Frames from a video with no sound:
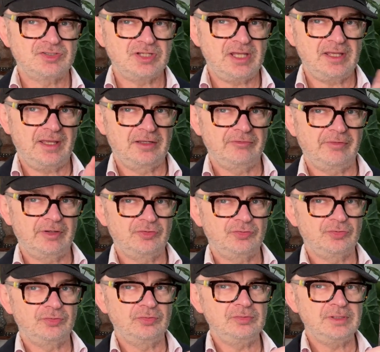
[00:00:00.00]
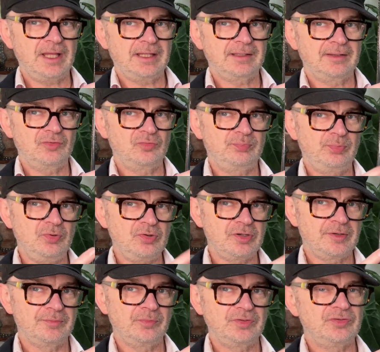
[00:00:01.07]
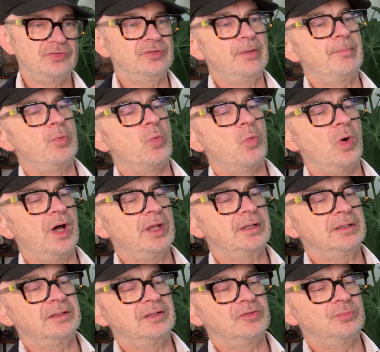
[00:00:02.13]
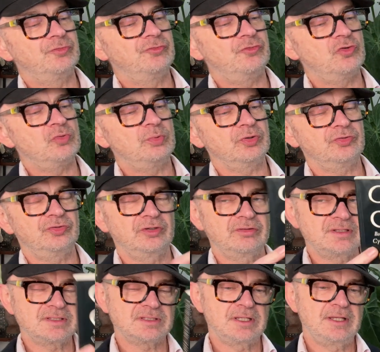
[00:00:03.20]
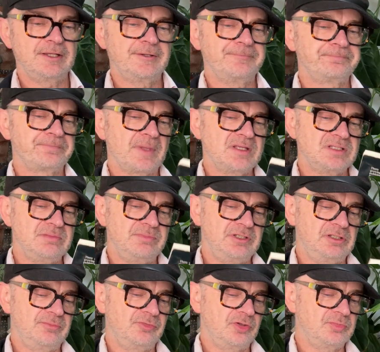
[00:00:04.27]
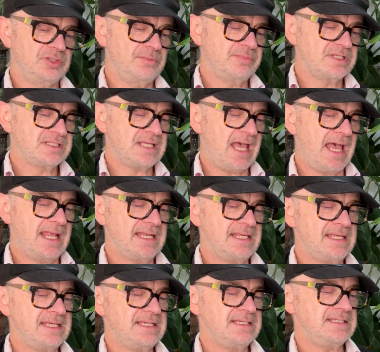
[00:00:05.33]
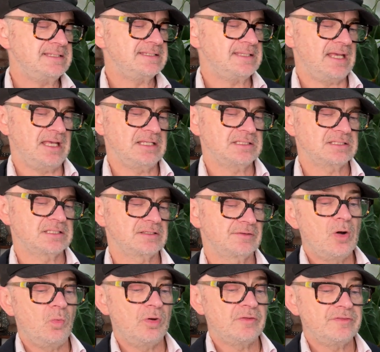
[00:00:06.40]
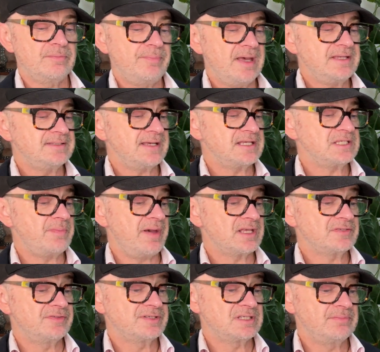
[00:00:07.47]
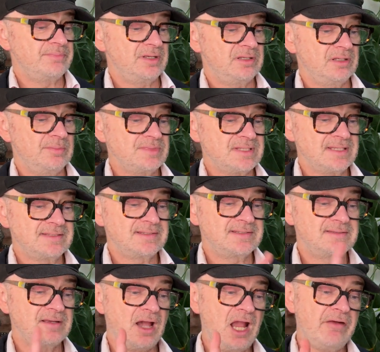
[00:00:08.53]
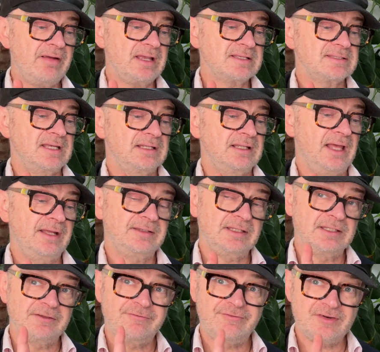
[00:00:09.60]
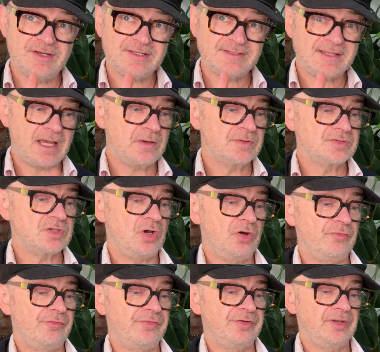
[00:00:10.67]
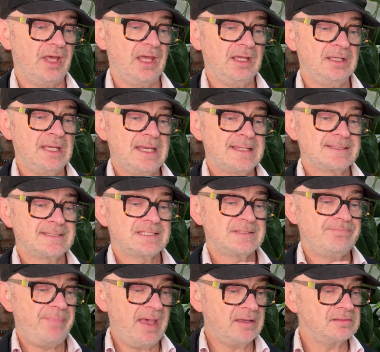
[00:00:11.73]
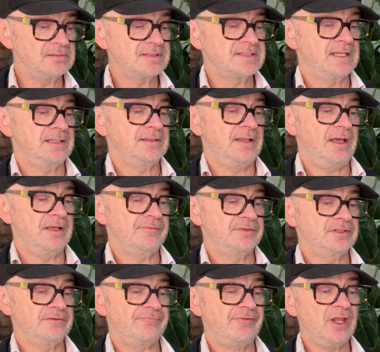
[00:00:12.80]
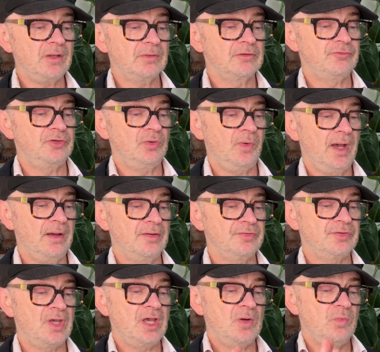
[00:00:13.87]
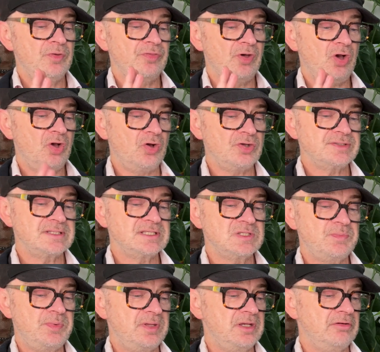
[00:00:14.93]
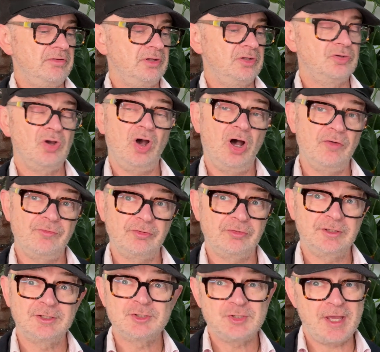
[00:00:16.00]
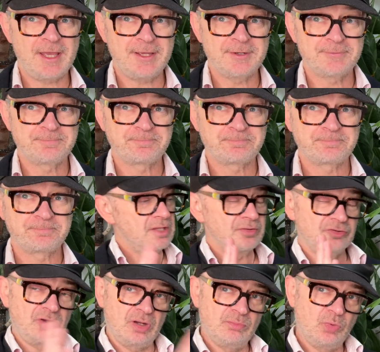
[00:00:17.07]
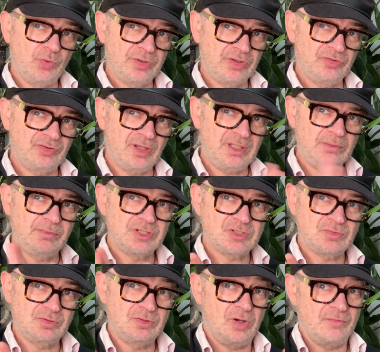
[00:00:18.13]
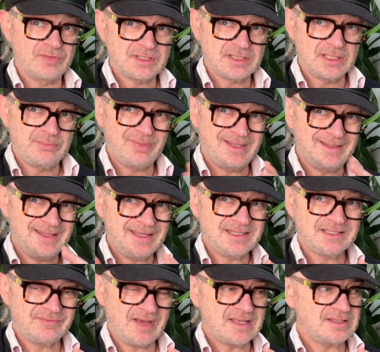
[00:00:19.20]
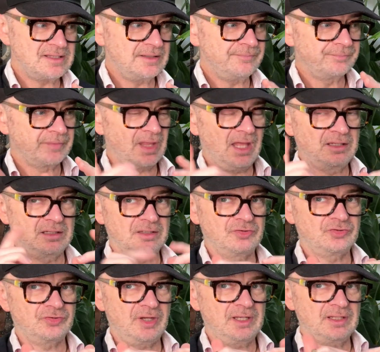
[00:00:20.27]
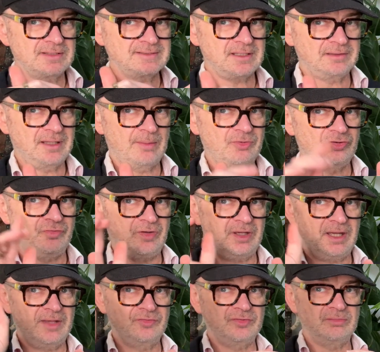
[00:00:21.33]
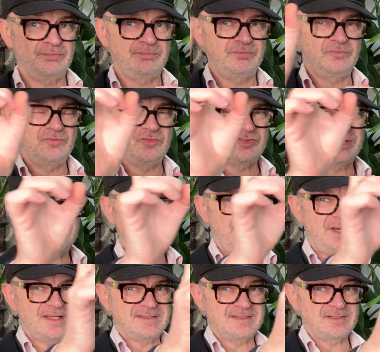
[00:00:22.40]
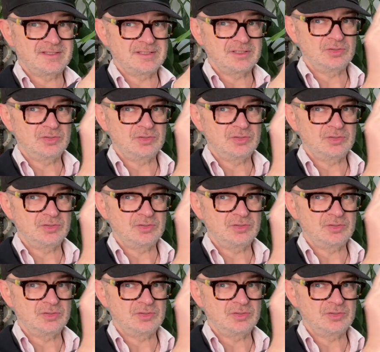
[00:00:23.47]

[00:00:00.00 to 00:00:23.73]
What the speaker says: J.N. Rentoul and his book, which is #1 in his 4-book series, Cymbidiums and Slippers. And he says, one of the best aspects for Cymbidiums is direct sunlight in the first hours of the day, speckled sunlight for the following few hours, with the hottest period offering shade. So morning sun, which would obviously be east facing, and in Australia, southern hemisphere, as the sun passes to the